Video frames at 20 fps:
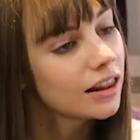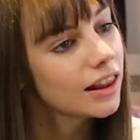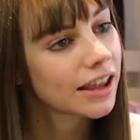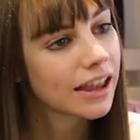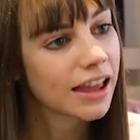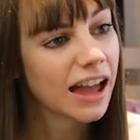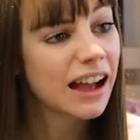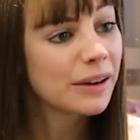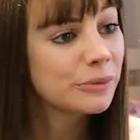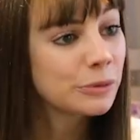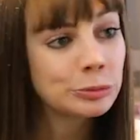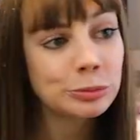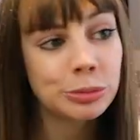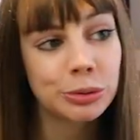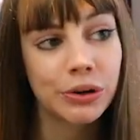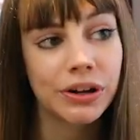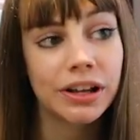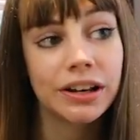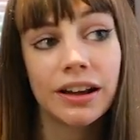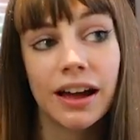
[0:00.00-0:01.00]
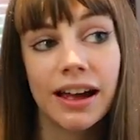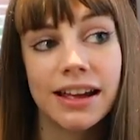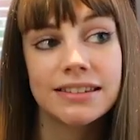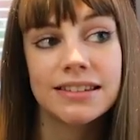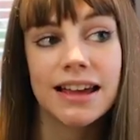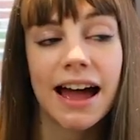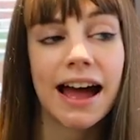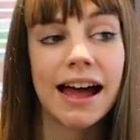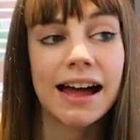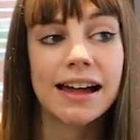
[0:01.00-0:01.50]
Like, at one point,
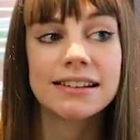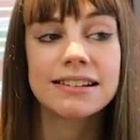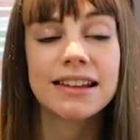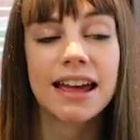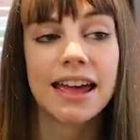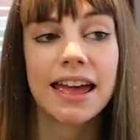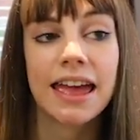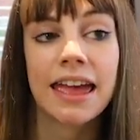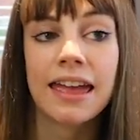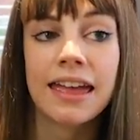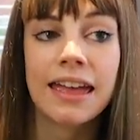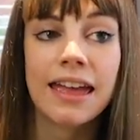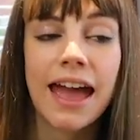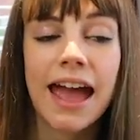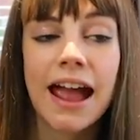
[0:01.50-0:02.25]
I'd had a